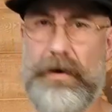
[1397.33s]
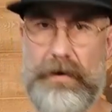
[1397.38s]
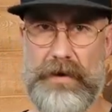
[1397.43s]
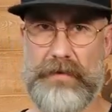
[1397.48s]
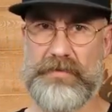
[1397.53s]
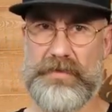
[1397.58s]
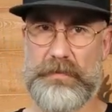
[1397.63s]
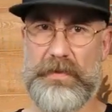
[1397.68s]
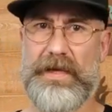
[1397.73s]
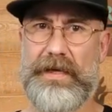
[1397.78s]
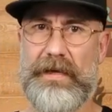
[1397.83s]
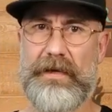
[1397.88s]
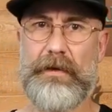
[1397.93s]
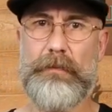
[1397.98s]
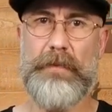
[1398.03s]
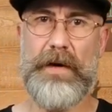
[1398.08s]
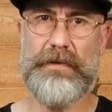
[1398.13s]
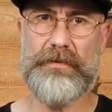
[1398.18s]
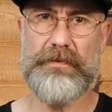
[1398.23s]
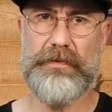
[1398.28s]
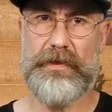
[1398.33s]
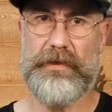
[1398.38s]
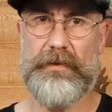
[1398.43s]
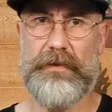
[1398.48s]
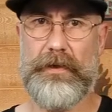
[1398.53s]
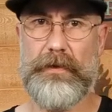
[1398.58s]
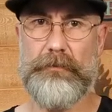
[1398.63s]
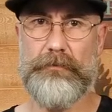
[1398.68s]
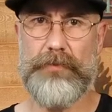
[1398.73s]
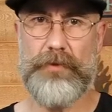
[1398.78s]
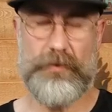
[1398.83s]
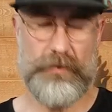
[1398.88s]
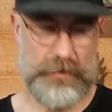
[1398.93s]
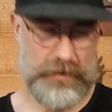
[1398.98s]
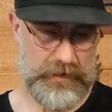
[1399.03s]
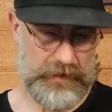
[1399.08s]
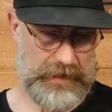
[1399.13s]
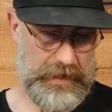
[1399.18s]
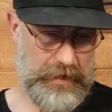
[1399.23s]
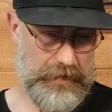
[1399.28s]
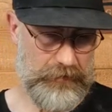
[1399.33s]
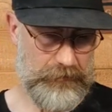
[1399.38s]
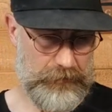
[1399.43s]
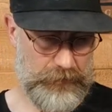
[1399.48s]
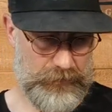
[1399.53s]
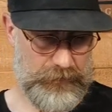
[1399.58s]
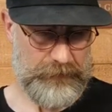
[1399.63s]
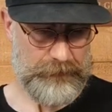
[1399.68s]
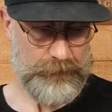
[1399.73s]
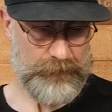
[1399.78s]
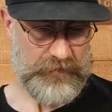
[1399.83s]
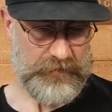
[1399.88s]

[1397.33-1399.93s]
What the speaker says: Now I'm speaking about the brewed cacao.